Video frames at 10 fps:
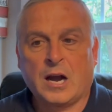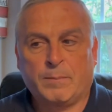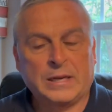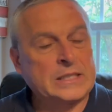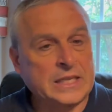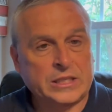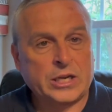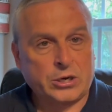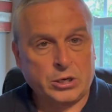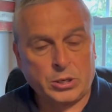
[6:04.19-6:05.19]
Please
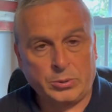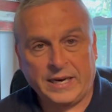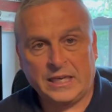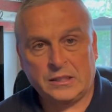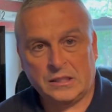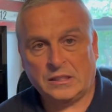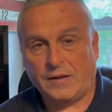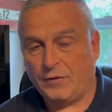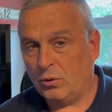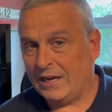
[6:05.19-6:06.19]
consider donations
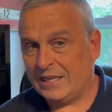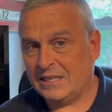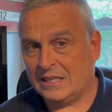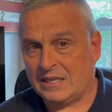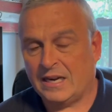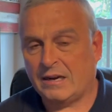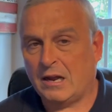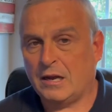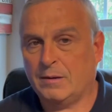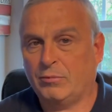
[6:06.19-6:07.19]
if you like this kind
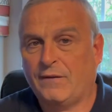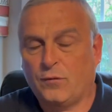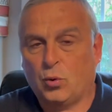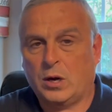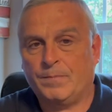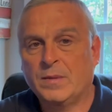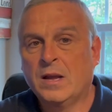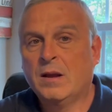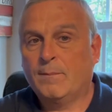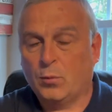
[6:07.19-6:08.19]
of reform,
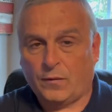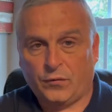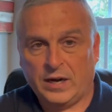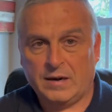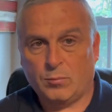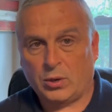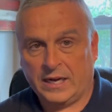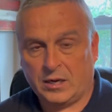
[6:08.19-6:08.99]
more freedom, more